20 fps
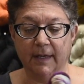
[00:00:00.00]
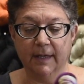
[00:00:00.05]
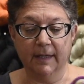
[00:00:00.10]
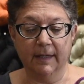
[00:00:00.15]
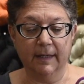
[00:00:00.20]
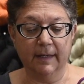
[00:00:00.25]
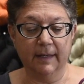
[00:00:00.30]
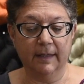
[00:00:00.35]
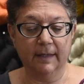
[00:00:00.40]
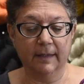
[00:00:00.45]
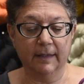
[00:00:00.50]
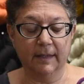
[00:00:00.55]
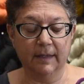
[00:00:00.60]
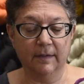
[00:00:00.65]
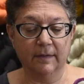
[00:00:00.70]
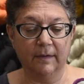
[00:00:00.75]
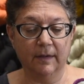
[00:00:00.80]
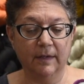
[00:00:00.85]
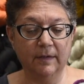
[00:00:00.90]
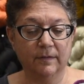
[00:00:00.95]
Uh,
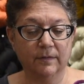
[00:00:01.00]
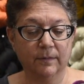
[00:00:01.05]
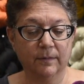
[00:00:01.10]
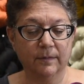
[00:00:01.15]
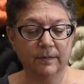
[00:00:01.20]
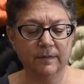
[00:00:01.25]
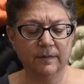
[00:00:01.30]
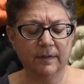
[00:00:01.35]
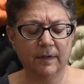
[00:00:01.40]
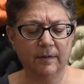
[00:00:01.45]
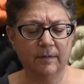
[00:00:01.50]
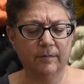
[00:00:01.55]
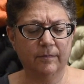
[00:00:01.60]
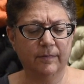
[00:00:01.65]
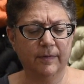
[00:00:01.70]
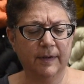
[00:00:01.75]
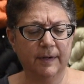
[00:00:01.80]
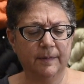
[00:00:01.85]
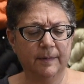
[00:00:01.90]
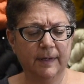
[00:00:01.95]
it is also
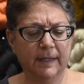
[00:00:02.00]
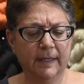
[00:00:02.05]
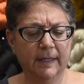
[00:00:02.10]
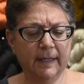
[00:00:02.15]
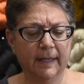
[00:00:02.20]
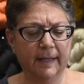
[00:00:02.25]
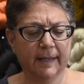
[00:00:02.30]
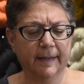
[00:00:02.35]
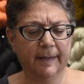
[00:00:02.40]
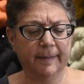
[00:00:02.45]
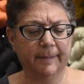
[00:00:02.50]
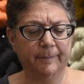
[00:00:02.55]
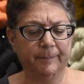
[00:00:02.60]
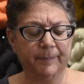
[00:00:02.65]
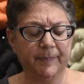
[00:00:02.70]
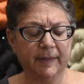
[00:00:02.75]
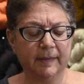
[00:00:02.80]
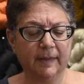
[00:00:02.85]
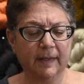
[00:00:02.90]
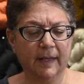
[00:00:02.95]
very,
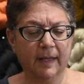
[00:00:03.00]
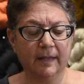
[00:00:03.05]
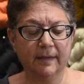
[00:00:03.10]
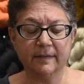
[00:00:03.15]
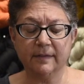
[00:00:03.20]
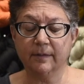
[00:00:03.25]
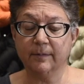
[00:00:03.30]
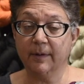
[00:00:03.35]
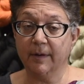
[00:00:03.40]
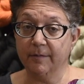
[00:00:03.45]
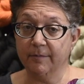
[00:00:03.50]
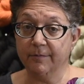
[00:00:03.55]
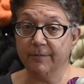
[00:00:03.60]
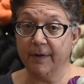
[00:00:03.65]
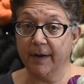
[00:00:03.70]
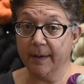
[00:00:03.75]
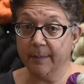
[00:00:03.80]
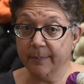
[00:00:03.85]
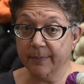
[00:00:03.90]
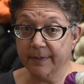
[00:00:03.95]
um, the colours are quite
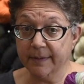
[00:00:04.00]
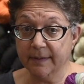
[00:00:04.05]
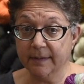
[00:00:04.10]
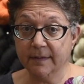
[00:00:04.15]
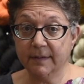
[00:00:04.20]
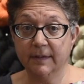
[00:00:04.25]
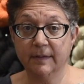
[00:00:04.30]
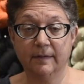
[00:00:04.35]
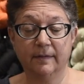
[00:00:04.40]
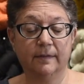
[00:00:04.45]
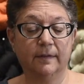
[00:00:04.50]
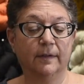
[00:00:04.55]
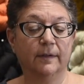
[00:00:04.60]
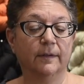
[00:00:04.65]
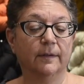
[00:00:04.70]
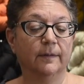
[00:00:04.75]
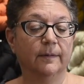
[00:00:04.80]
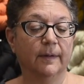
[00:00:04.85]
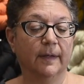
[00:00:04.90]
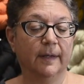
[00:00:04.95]
vibrant,
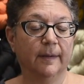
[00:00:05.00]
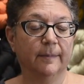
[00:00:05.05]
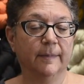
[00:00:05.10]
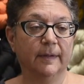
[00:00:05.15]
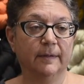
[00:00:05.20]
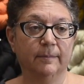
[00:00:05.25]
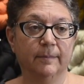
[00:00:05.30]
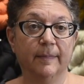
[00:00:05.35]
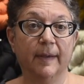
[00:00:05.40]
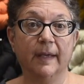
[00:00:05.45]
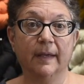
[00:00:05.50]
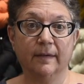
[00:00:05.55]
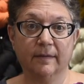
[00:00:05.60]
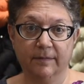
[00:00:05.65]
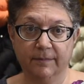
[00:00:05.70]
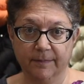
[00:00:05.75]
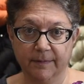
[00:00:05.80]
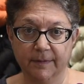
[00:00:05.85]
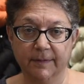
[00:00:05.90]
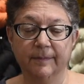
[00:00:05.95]
so um, it
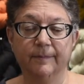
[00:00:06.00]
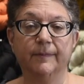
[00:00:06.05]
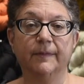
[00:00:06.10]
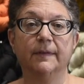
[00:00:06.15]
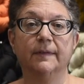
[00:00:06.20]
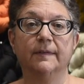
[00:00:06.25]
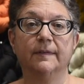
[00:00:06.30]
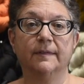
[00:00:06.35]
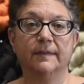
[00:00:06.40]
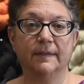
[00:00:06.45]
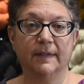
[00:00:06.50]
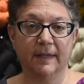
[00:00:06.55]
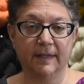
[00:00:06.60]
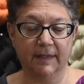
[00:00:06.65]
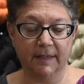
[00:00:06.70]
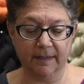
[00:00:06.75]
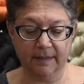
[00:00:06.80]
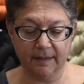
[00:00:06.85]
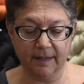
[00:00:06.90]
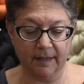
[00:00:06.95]
makes for
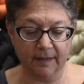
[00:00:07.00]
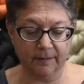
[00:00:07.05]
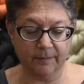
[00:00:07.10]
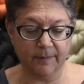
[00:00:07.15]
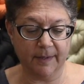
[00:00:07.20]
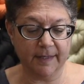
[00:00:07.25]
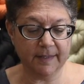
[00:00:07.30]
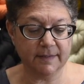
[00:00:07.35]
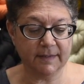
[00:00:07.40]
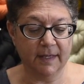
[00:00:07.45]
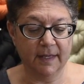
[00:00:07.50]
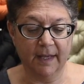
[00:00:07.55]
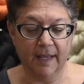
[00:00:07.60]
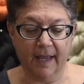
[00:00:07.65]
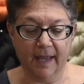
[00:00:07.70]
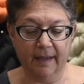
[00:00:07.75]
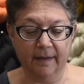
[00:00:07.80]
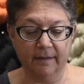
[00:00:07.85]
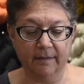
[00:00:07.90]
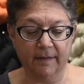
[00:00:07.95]
stunning colourways
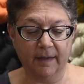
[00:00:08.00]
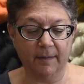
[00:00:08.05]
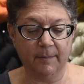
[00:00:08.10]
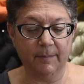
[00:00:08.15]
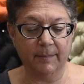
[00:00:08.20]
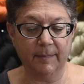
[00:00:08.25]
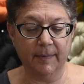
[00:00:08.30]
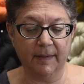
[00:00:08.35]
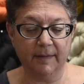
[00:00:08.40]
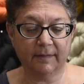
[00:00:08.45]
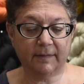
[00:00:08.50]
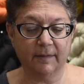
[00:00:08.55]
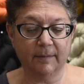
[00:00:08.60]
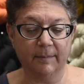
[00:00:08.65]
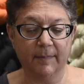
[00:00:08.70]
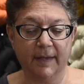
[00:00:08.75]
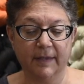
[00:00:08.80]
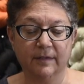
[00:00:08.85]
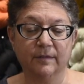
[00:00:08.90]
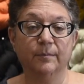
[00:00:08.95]
and they mix
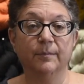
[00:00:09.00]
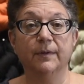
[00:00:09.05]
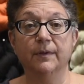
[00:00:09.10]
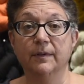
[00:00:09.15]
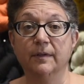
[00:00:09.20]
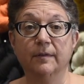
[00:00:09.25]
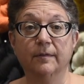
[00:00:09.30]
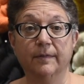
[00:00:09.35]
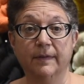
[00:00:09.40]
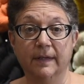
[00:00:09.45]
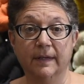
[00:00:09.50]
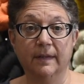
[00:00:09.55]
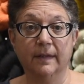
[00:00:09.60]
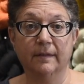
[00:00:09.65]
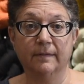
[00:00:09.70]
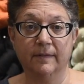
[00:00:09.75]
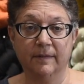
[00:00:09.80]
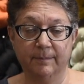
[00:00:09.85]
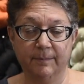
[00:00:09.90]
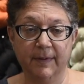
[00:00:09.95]
and match beautifully.
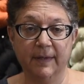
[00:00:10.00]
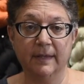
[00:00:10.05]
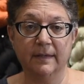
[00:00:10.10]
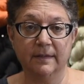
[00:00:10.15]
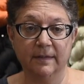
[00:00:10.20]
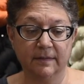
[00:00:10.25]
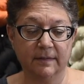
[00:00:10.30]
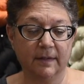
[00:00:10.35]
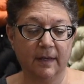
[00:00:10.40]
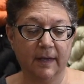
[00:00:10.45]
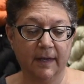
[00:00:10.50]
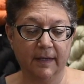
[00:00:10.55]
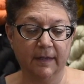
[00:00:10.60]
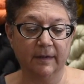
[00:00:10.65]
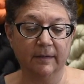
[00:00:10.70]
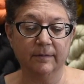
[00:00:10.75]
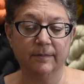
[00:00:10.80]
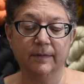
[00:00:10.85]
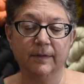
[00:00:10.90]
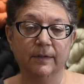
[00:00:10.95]
It's been
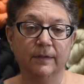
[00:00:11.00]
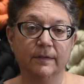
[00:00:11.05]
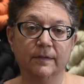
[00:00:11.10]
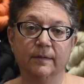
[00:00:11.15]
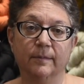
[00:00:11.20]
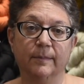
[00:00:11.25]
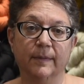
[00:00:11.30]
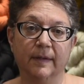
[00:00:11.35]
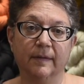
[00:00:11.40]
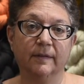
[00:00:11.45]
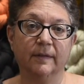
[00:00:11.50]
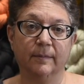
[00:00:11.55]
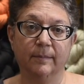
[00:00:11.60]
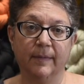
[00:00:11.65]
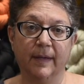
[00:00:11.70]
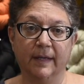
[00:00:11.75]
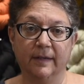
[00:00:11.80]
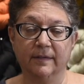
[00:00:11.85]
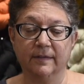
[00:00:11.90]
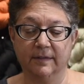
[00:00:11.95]
designed for you to mix and
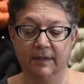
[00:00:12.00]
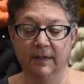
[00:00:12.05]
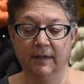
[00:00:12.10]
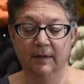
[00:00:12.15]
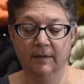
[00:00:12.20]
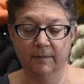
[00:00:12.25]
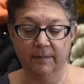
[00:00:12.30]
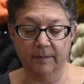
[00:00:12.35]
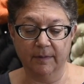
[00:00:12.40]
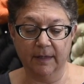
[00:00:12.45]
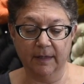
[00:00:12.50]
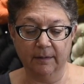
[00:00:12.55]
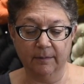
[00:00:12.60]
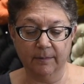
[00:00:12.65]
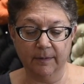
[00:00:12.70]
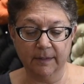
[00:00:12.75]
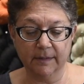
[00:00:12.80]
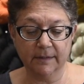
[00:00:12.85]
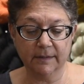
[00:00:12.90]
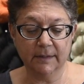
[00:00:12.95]
match really
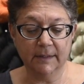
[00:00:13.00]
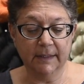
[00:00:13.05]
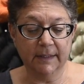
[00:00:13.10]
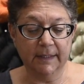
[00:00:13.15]
well.